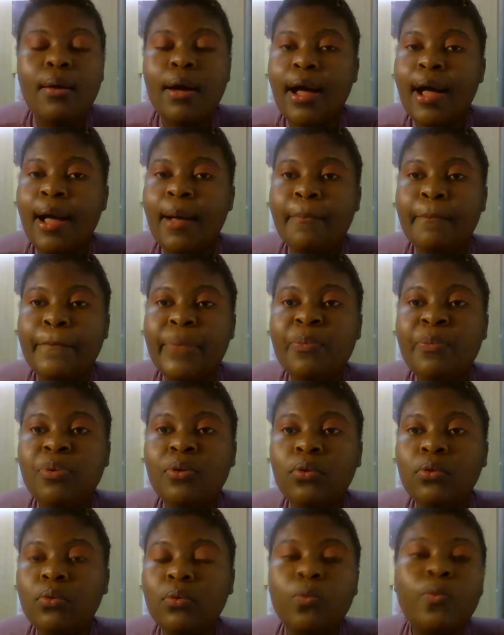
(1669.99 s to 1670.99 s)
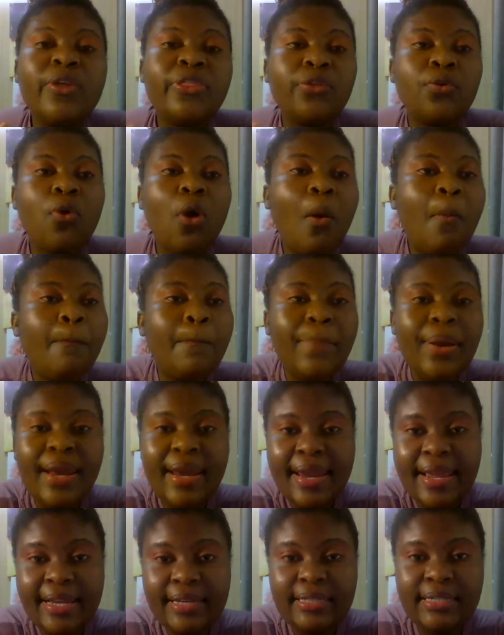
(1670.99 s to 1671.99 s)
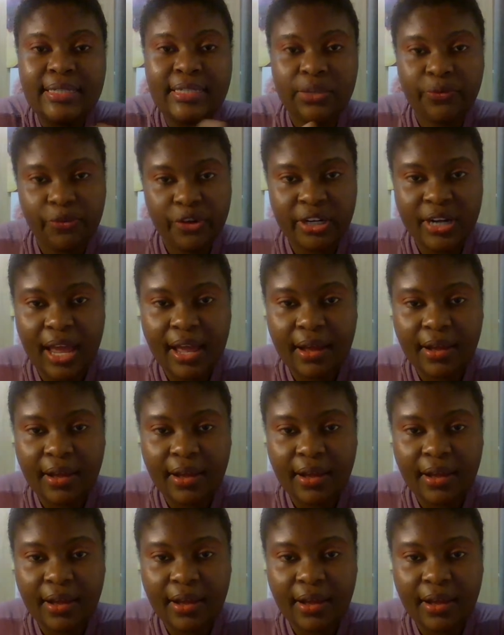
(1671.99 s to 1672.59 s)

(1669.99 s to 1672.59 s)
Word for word: um, people with complete different